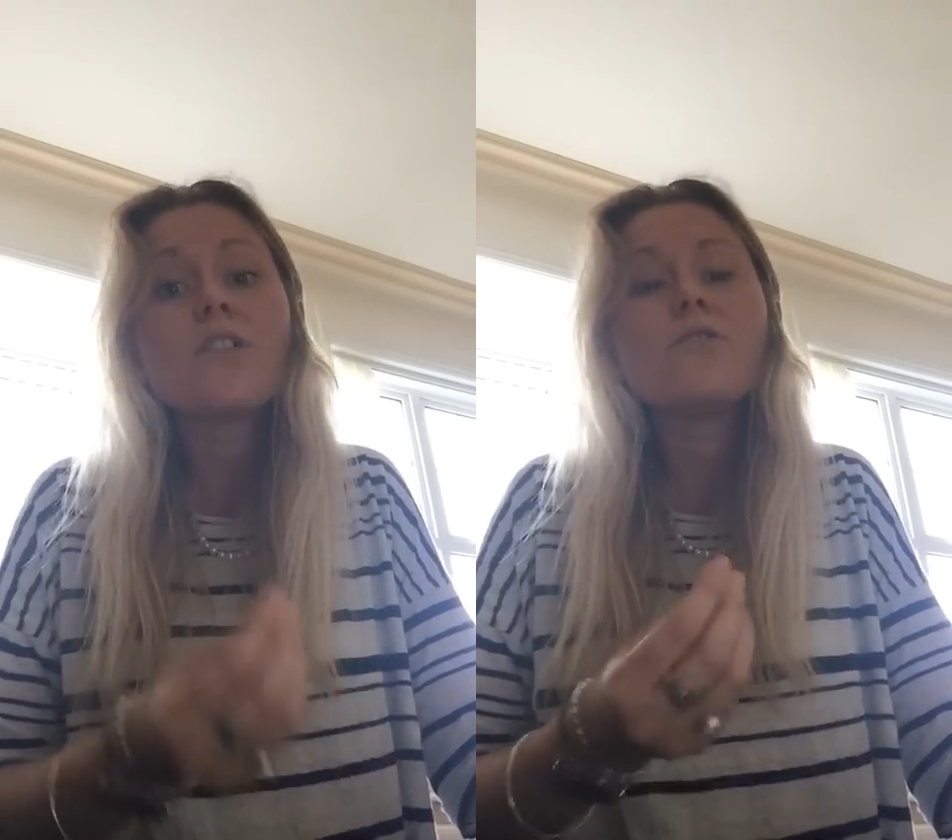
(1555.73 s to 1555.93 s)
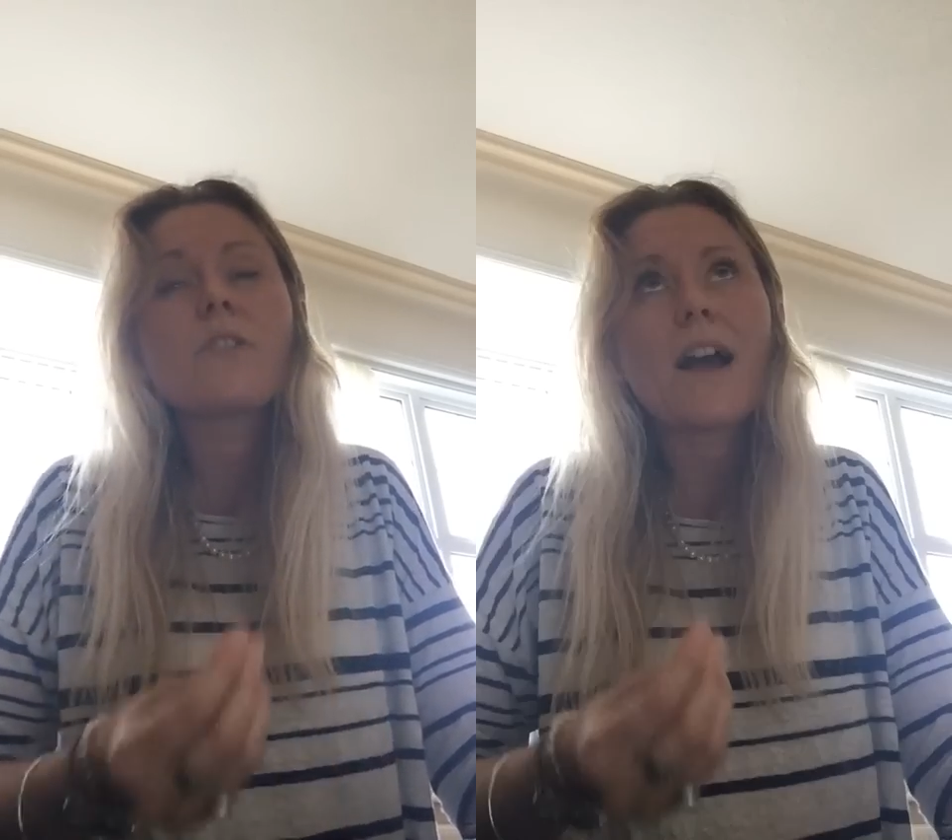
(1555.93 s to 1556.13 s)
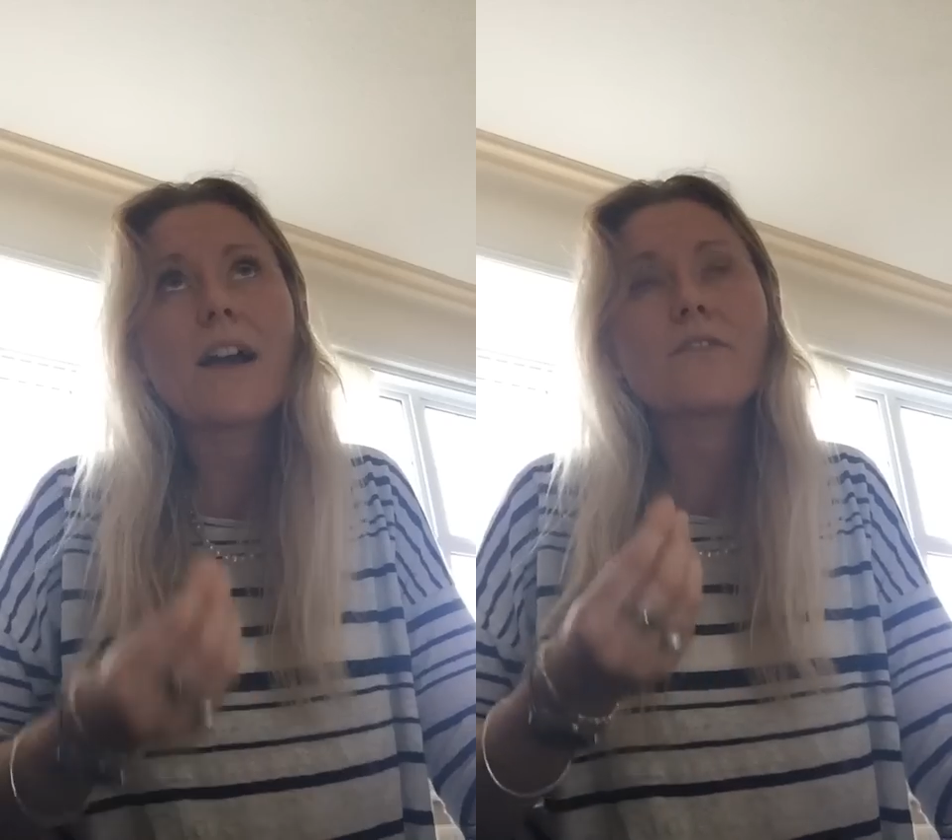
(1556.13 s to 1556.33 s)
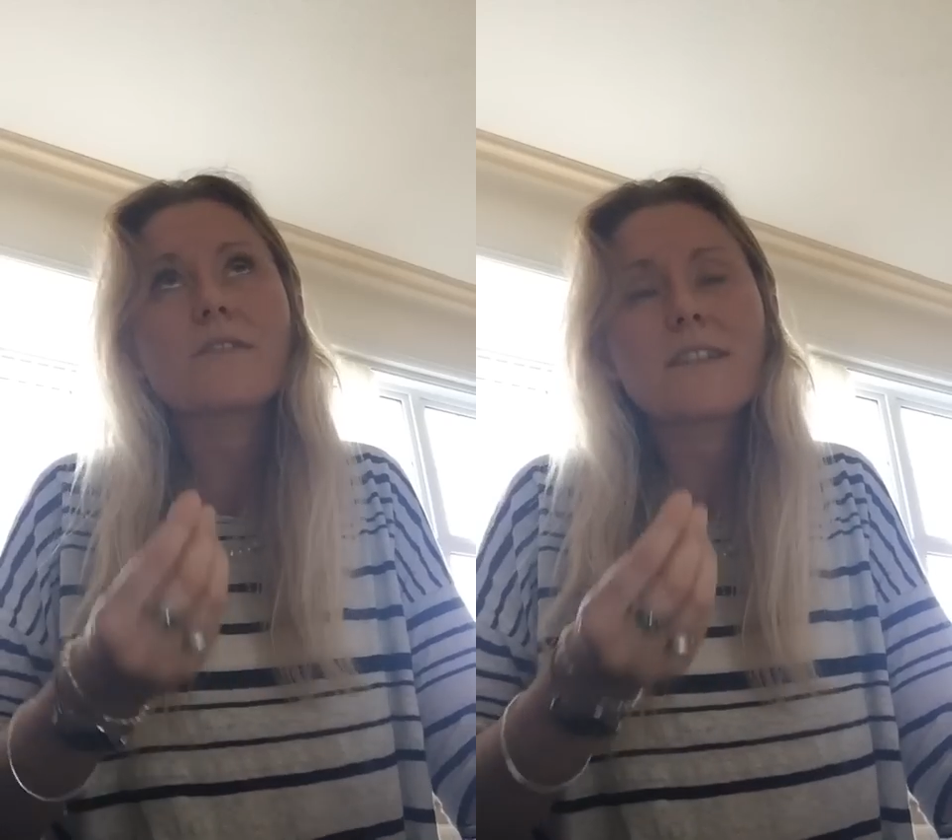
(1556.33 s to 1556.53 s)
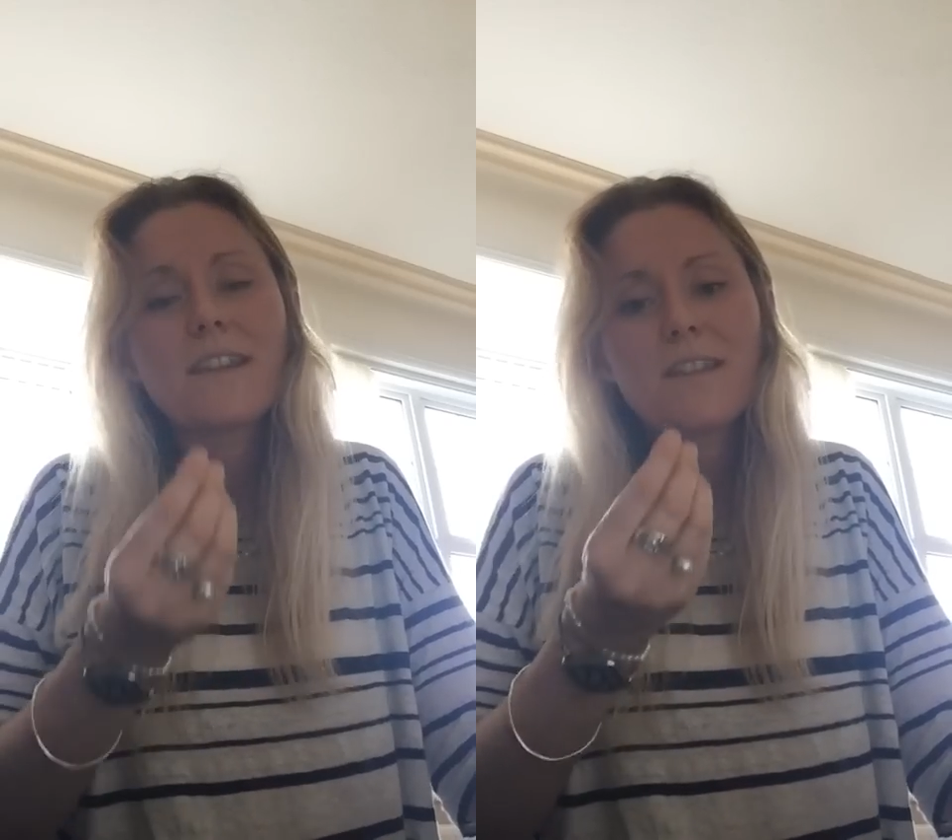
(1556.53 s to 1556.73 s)
You cannot
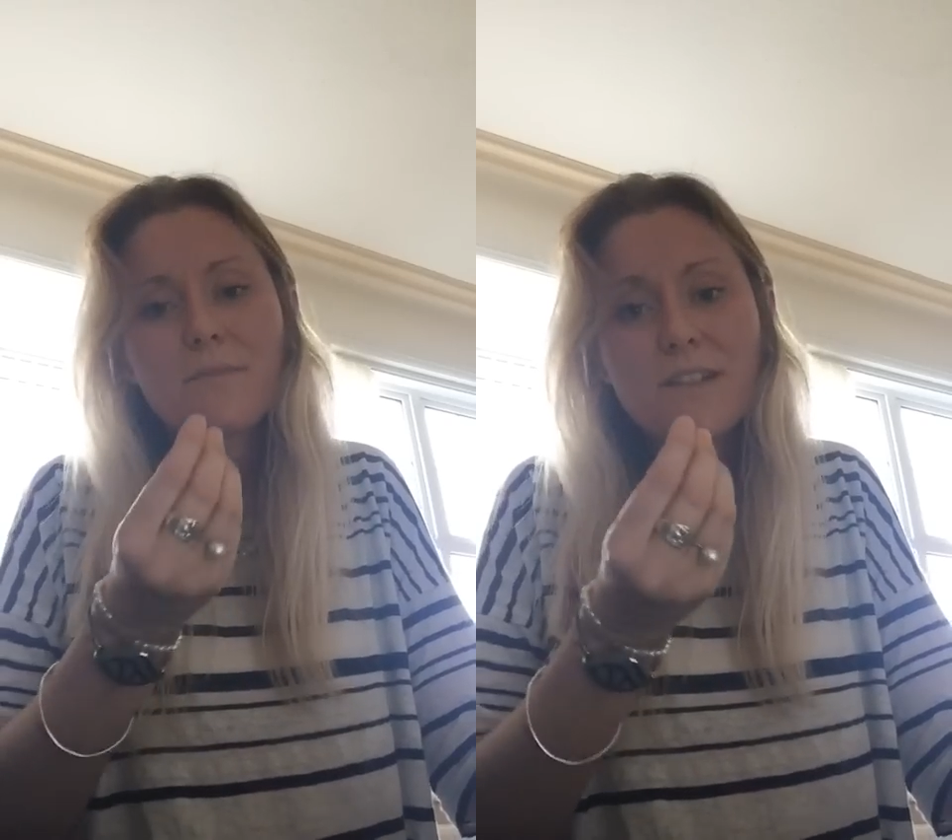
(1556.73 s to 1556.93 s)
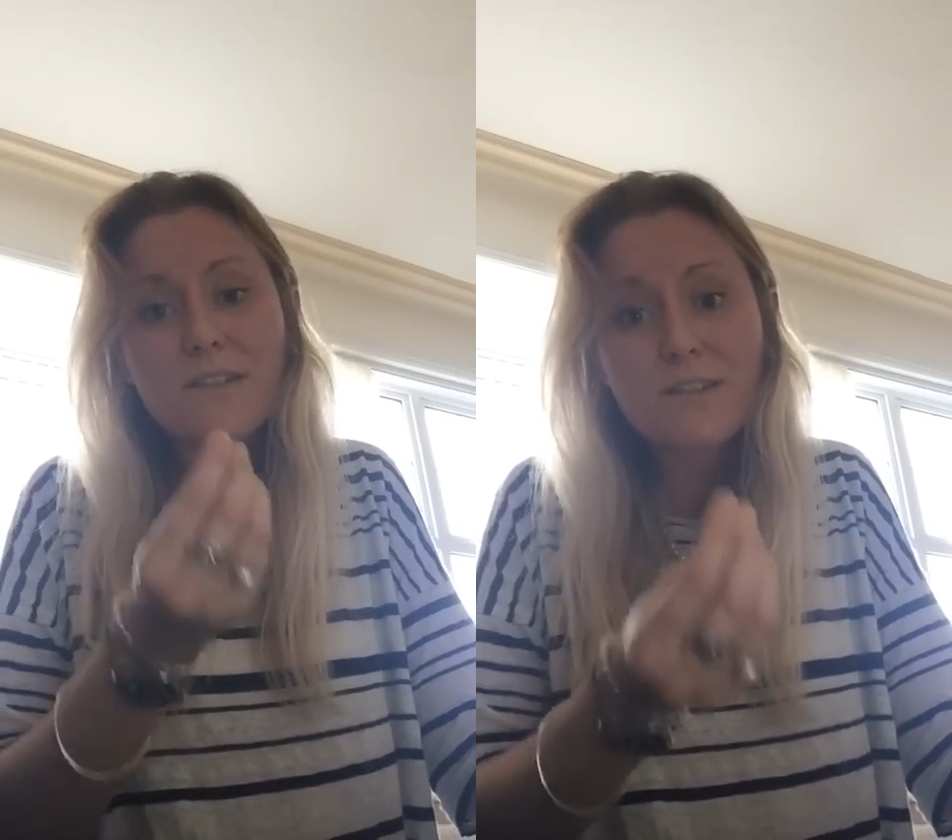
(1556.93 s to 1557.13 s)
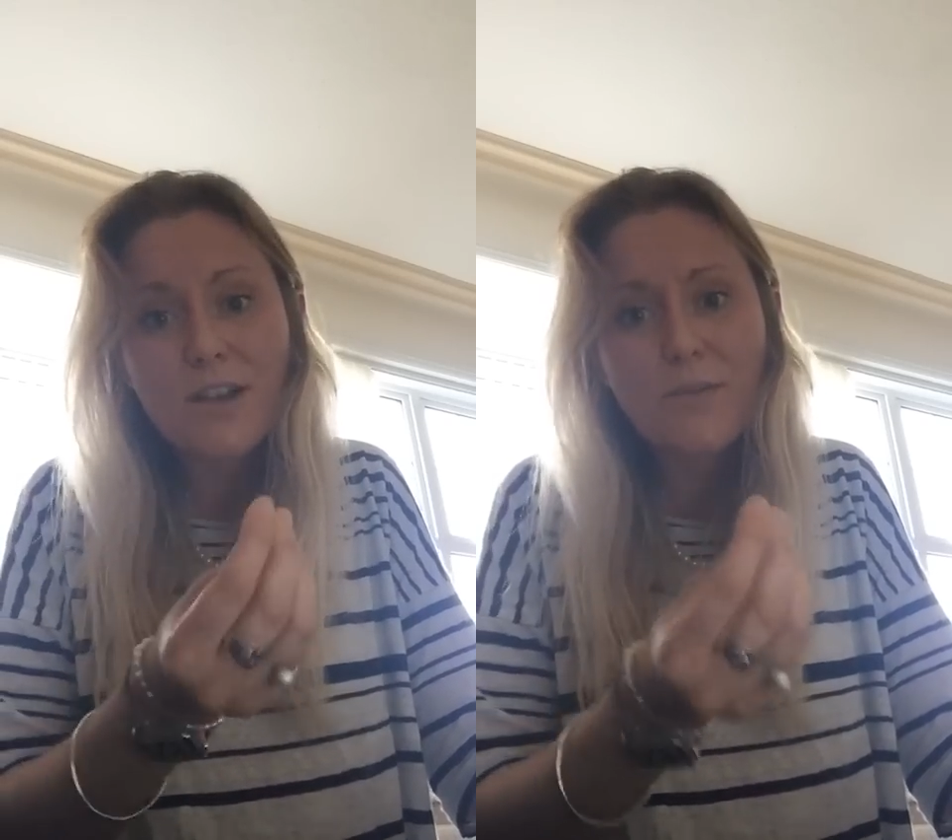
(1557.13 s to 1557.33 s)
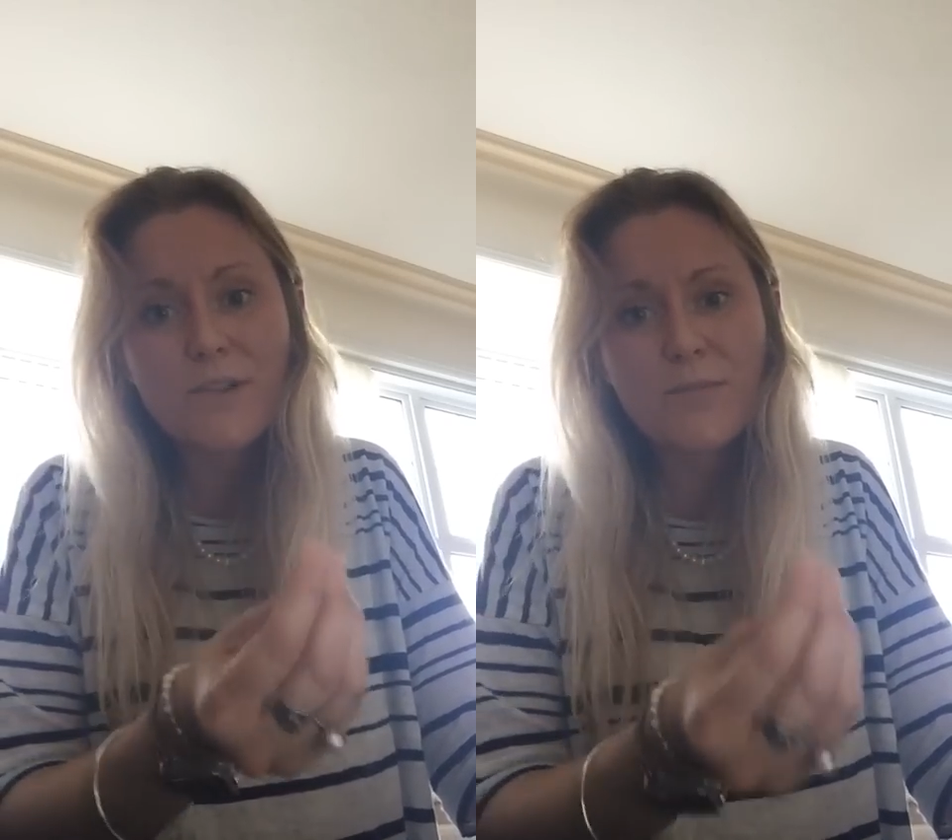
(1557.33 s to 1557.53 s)
see them as surplus